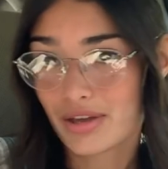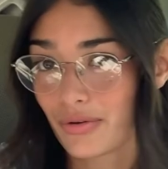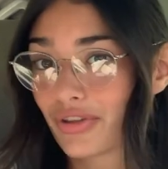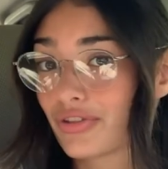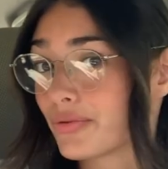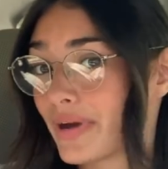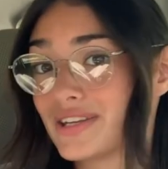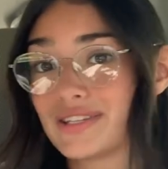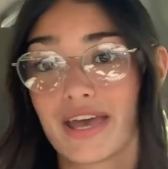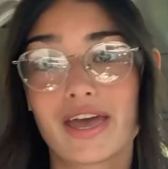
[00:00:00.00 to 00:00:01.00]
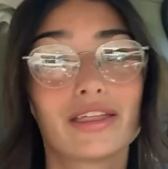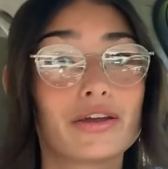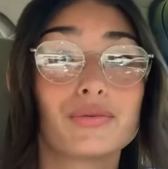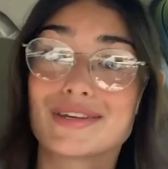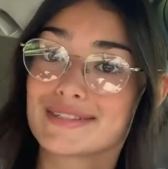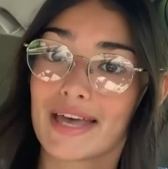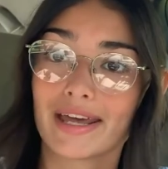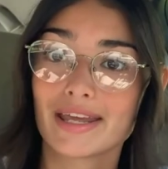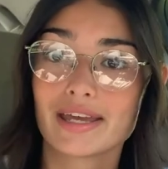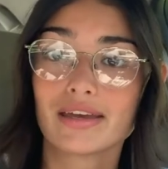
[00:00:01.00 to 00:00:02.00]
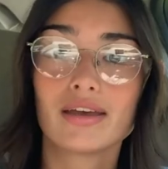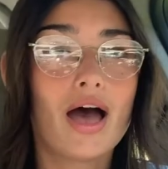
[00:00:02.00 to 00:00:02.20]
going through my day, like resetting,